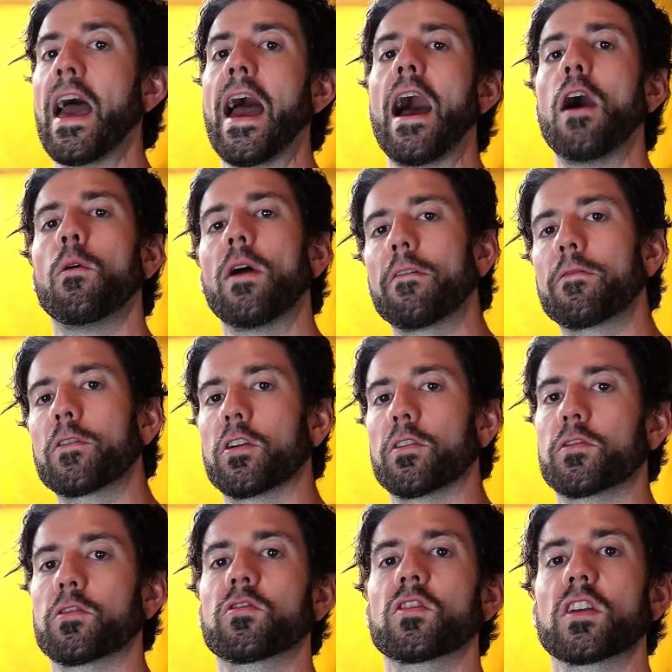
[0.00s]
However,
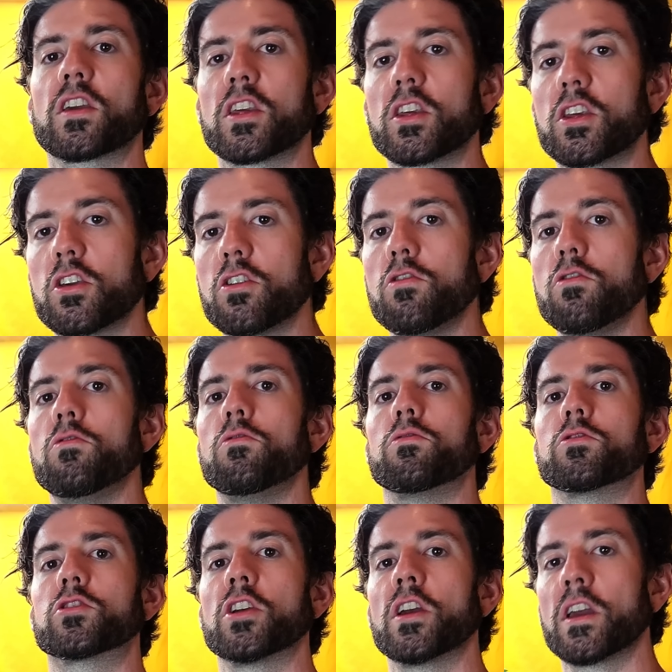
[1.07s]
there's a
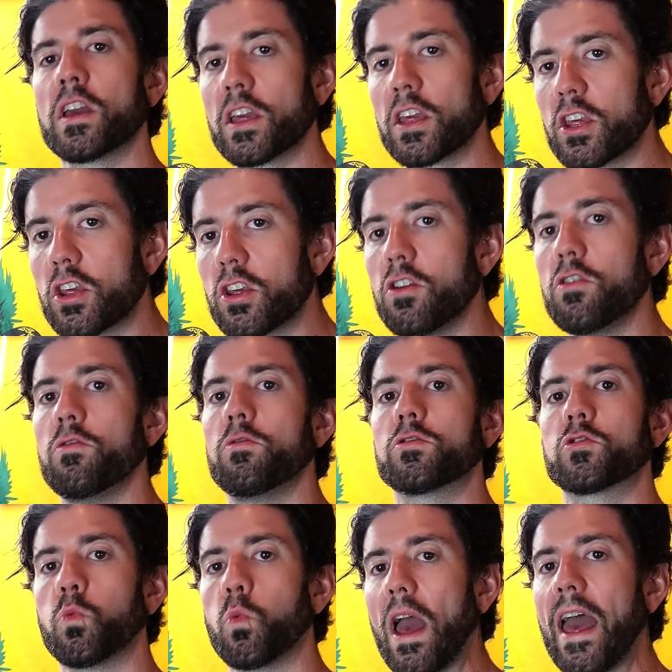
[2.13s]
huge, huge
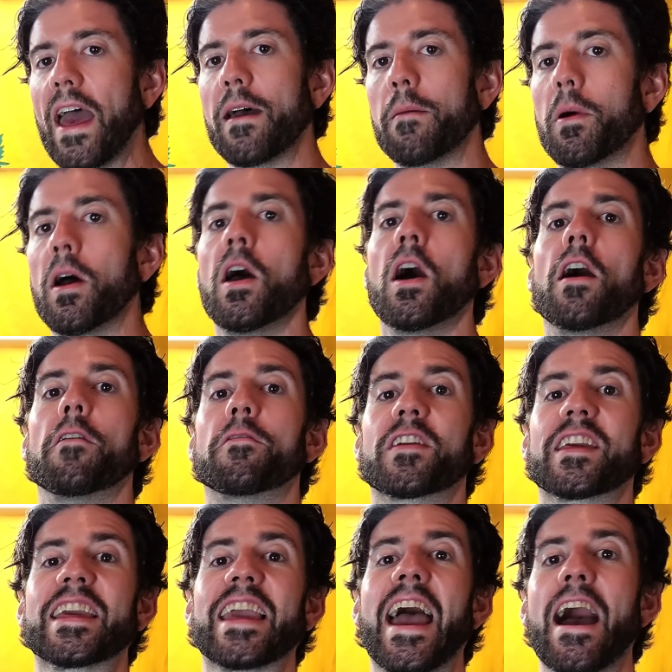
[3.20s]
web of
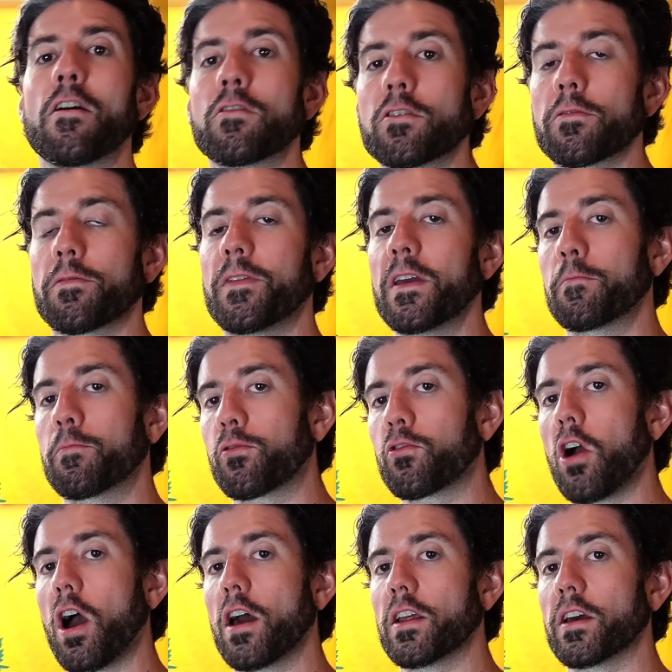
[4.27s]
counterfeit
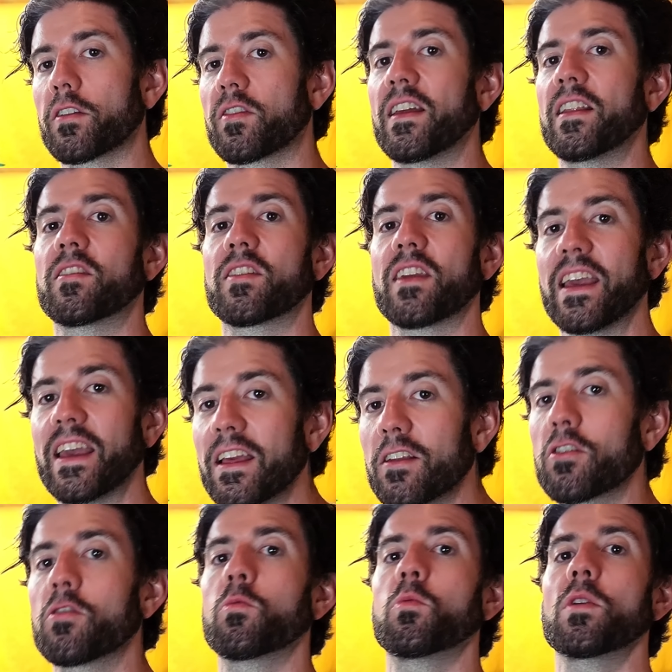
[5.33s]
products that is
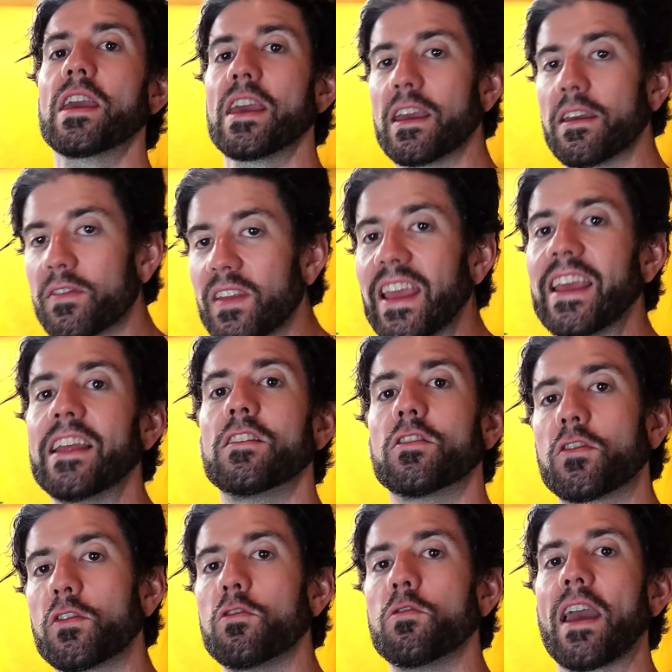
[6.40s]
interweaved
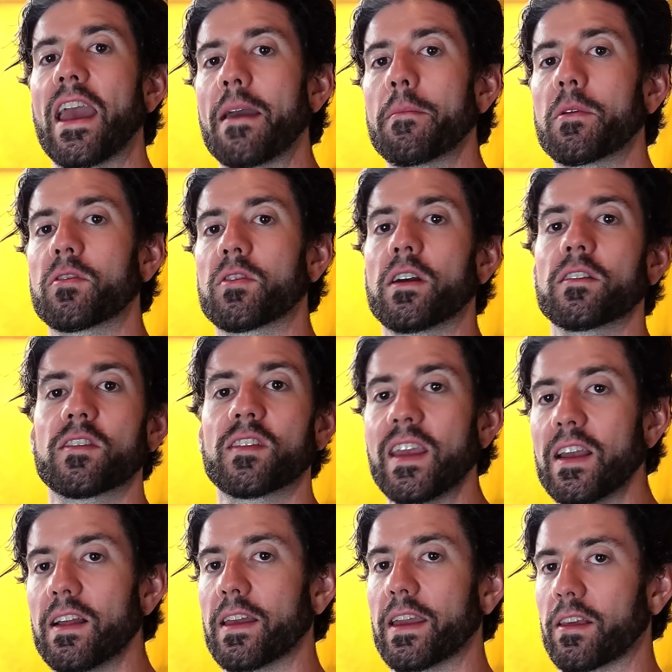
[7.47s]
into Amazon's
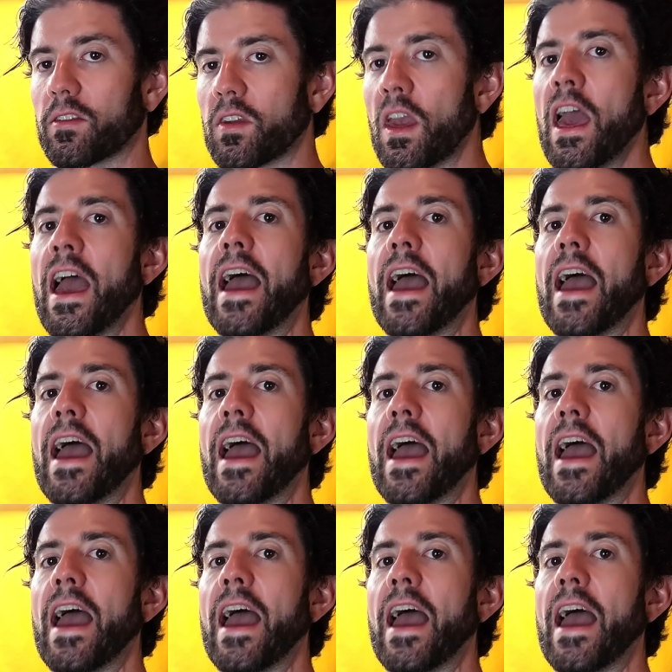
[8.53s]
dealings.